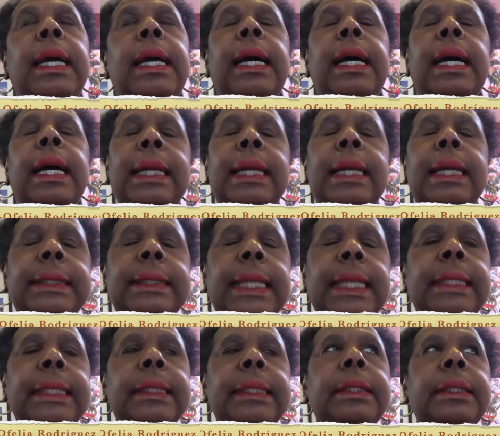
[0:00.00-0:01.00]
I
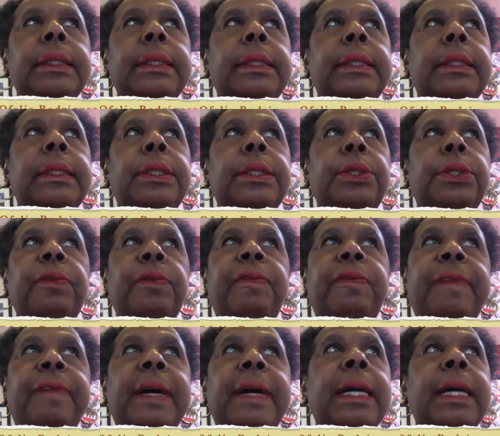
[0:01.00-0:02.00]
tend to
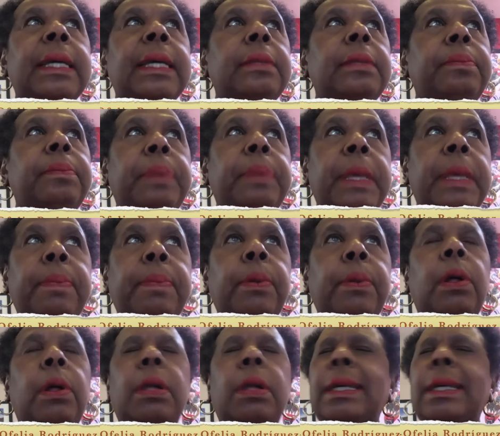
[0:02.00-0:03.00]
find people
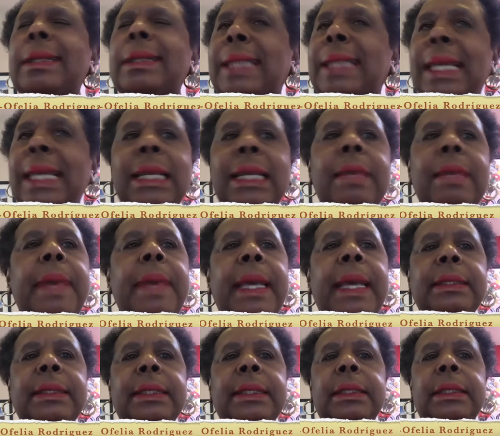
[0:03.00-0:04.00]
on a daily
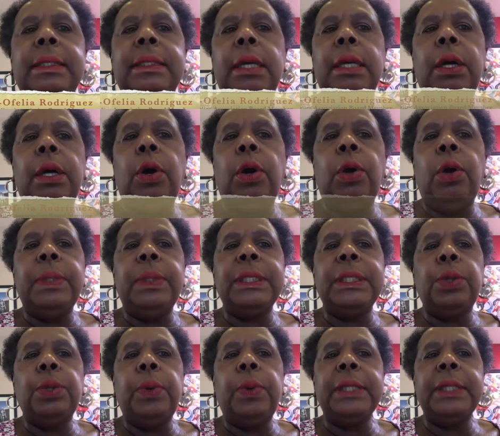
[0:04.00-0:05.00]
basis that always
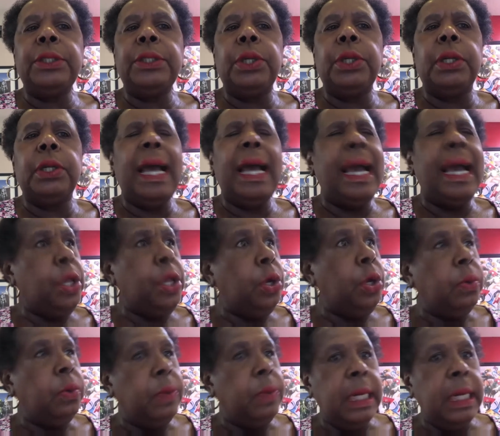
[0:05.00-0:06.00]
question, are
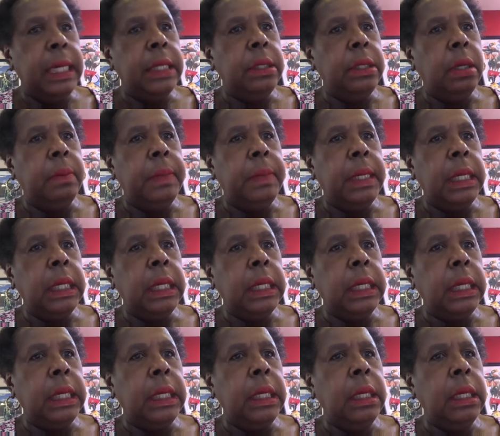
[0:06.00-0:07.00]
you really
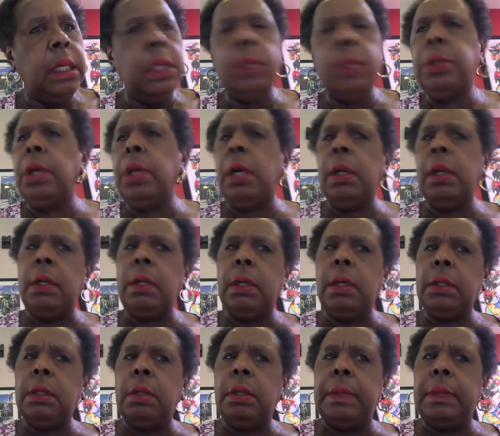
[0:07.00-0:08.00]
Dominican? You don't
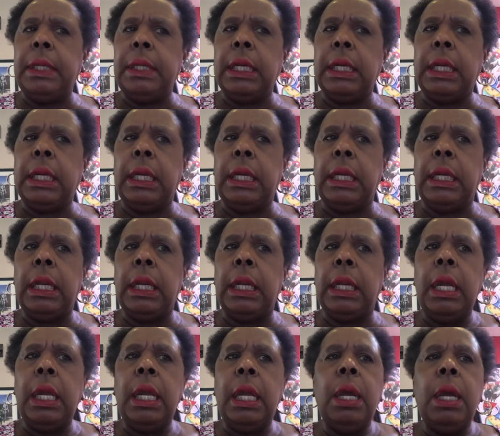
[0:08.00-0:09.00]
look Dominican.
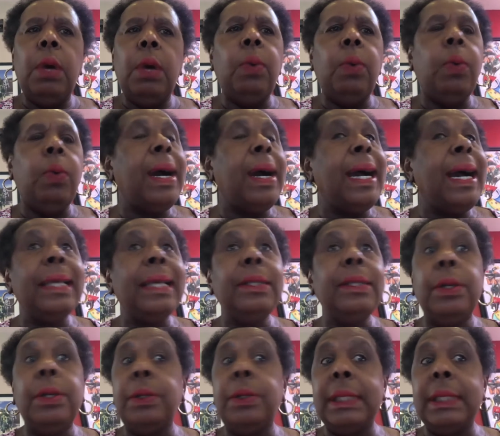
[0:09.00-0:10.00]
Why
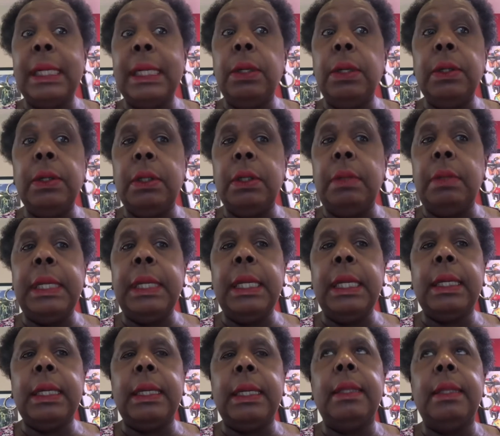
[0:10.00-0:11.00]
don't I look
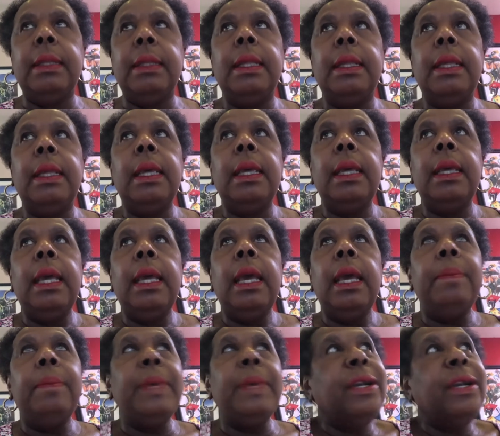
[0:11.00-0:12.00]
Dominican?
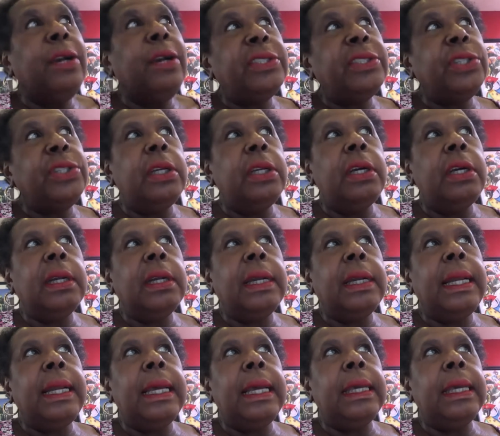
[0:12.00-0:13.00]
Because you look
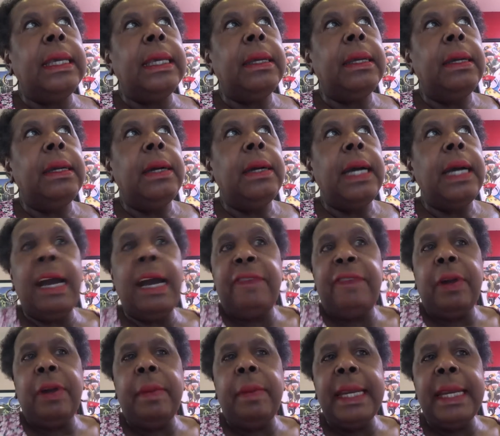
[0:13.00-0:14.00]
like
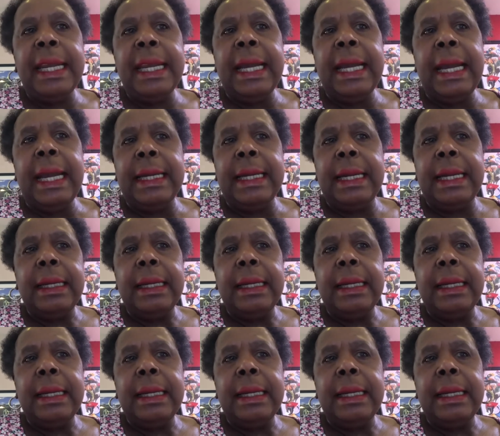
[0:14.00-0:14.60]
Afro-Americana.